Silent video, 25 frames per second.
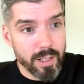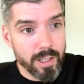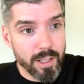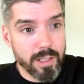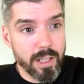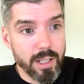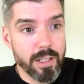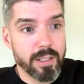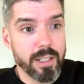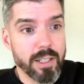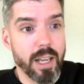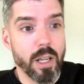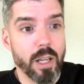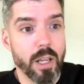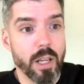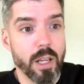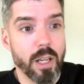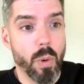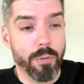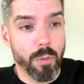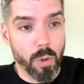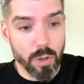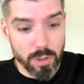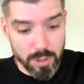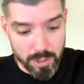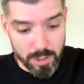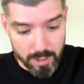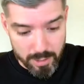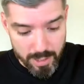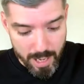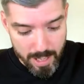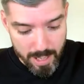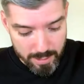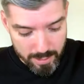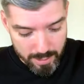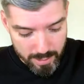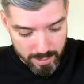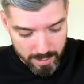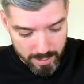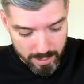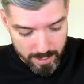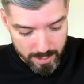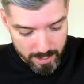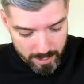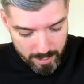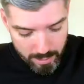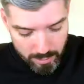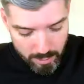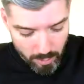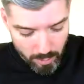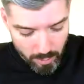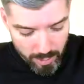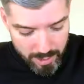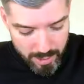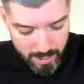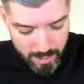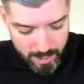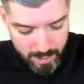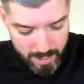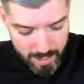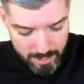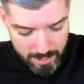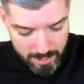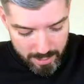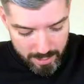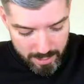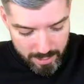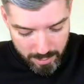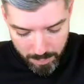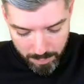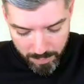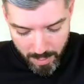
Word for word: it's going to set you up for more success. So listen to this.